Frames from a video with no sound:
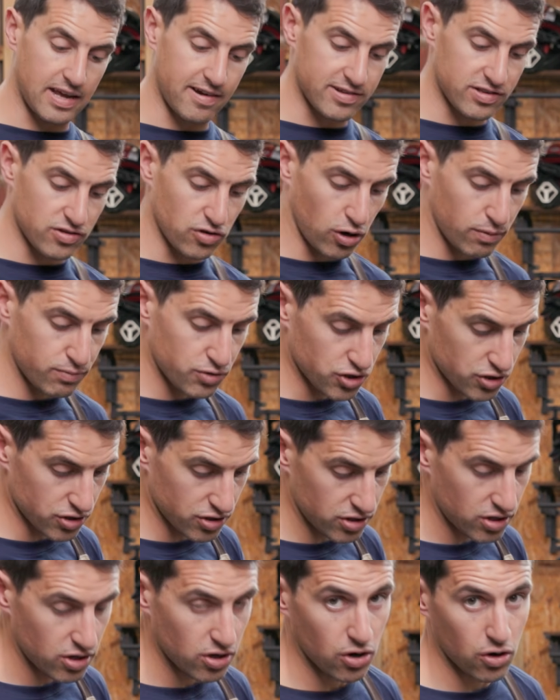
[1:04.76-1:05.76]
there is an
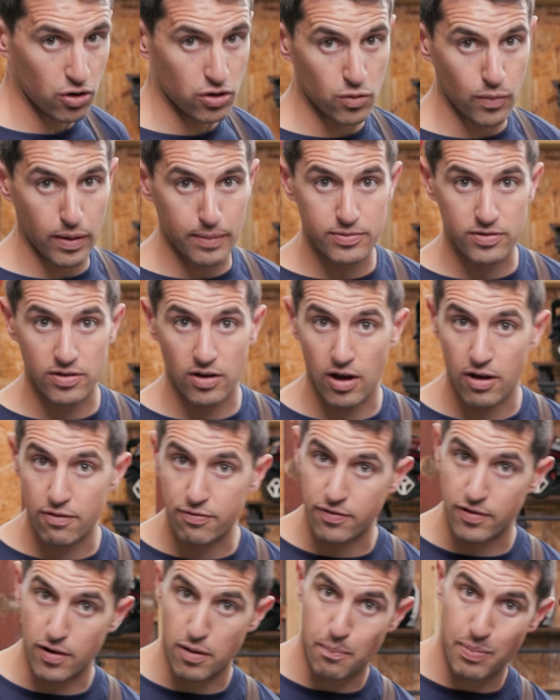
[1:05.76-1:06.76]
option on the website for a